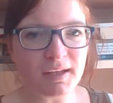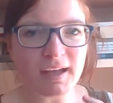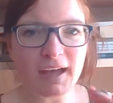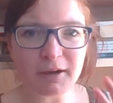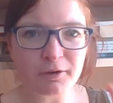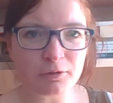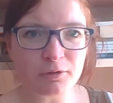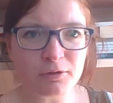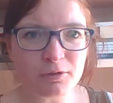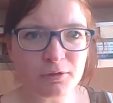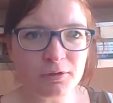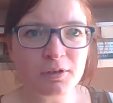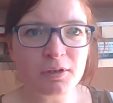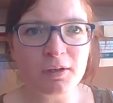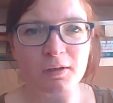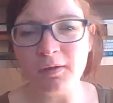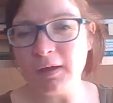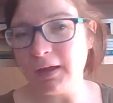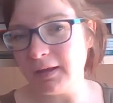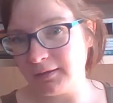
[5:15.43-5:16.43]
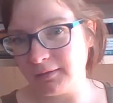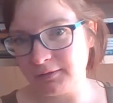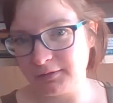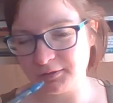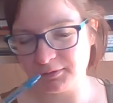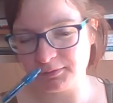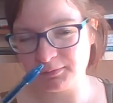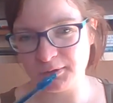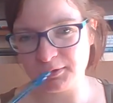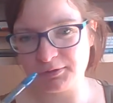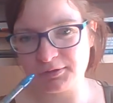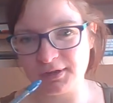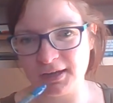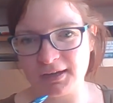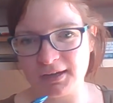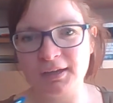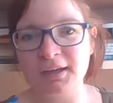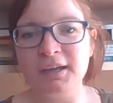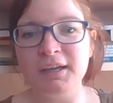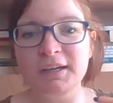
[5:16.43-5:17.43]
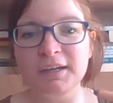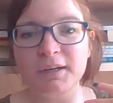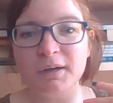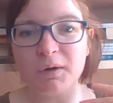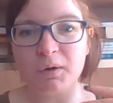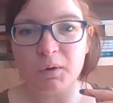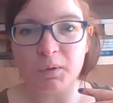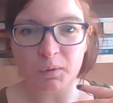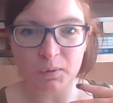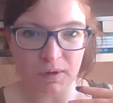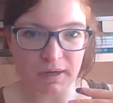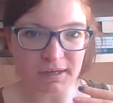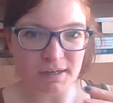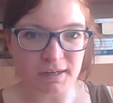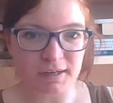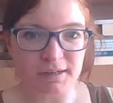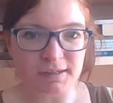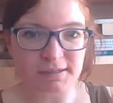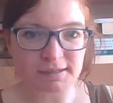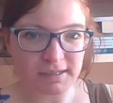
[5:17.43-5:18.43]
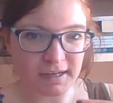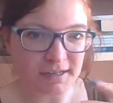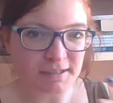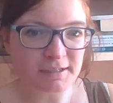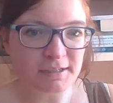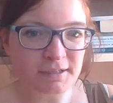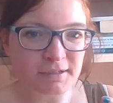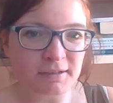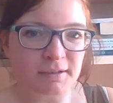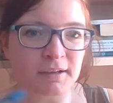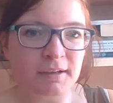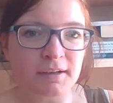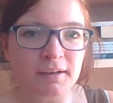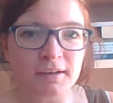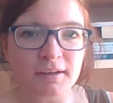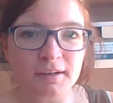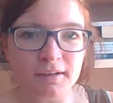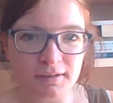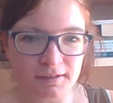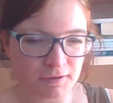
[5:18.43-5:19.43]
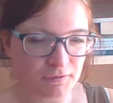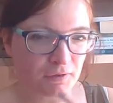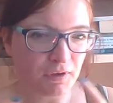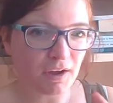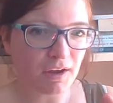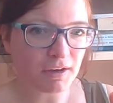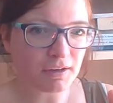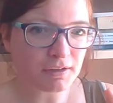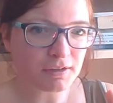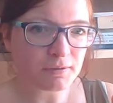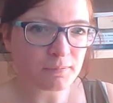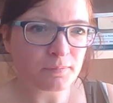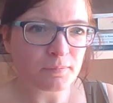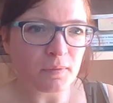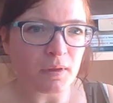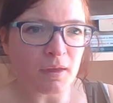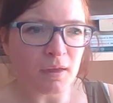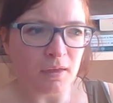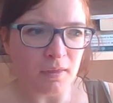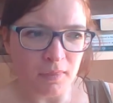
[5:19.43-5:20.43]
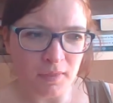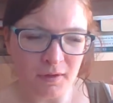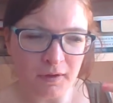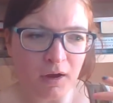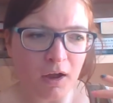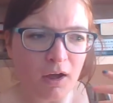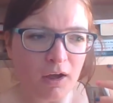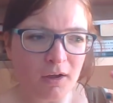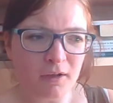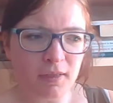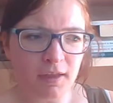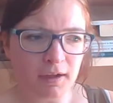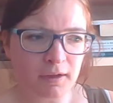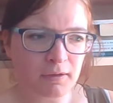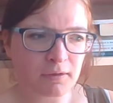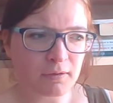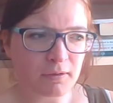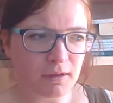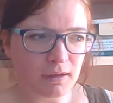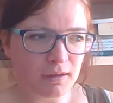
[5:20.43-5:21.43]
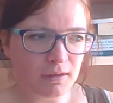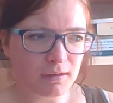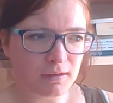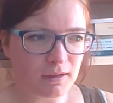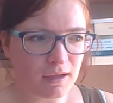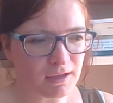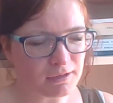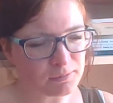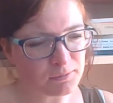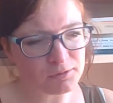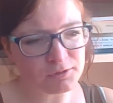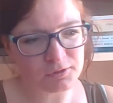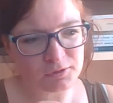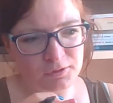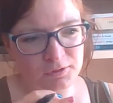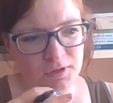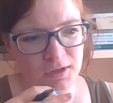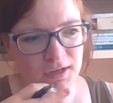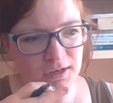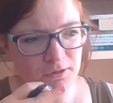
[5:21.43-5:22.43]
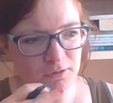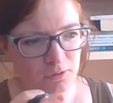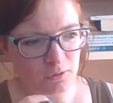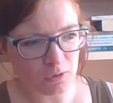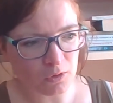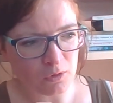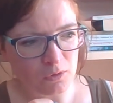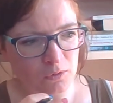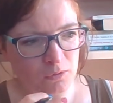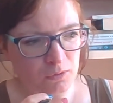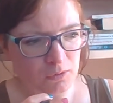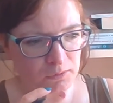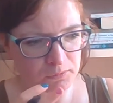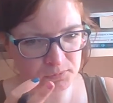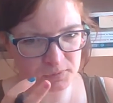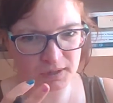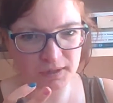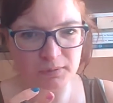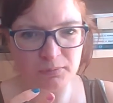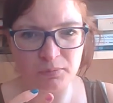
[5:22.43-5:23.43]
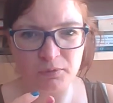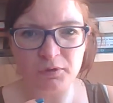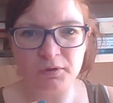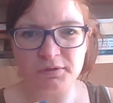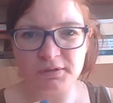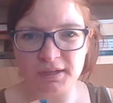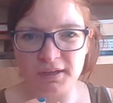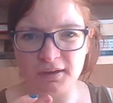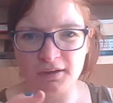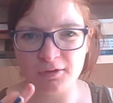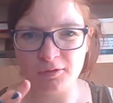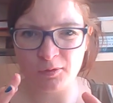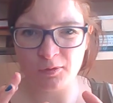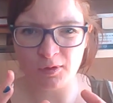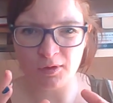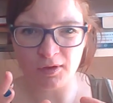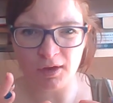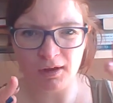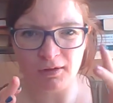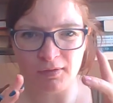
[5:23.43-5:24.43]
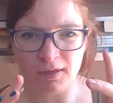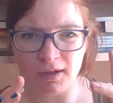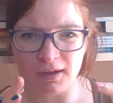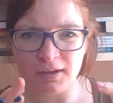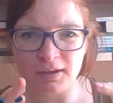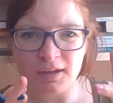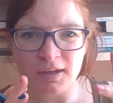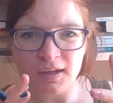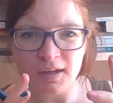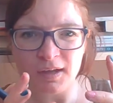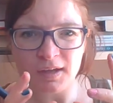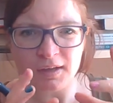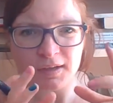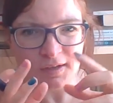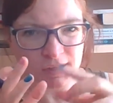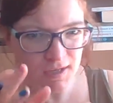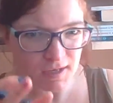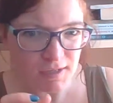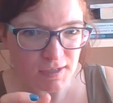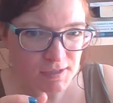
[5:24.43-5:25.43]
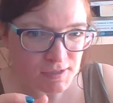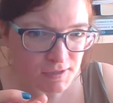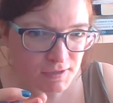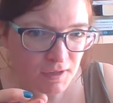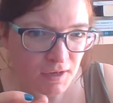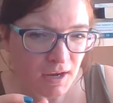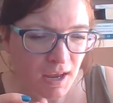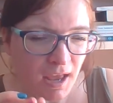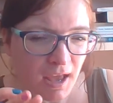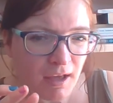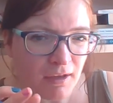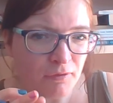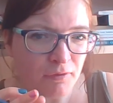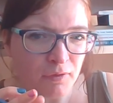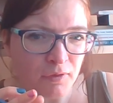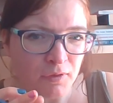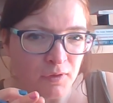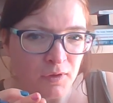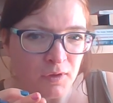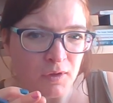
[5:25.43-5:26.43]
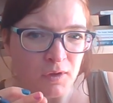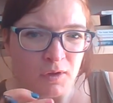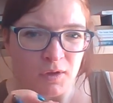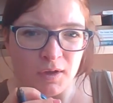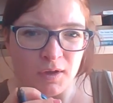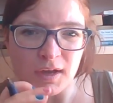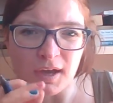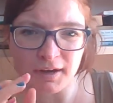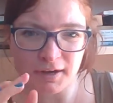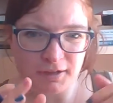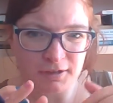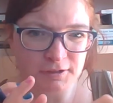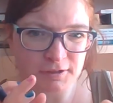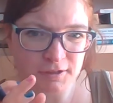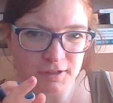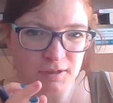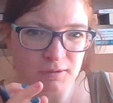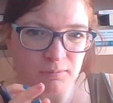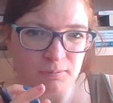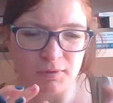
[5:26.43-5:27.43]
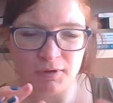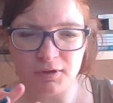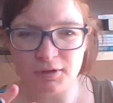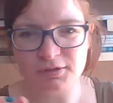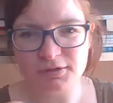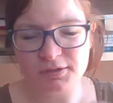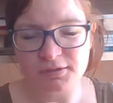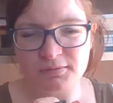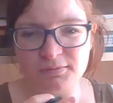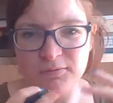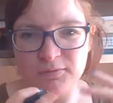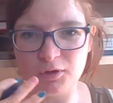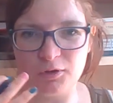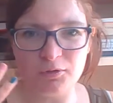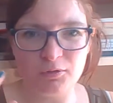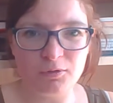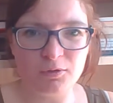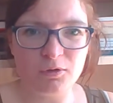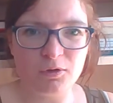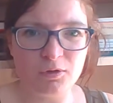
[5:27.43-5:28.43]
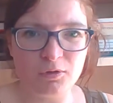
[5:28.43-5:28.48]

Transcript: at all. So it was like written, said, defined. There are like, I suppose you can go and read a book and you can have like guess they have NLD, because not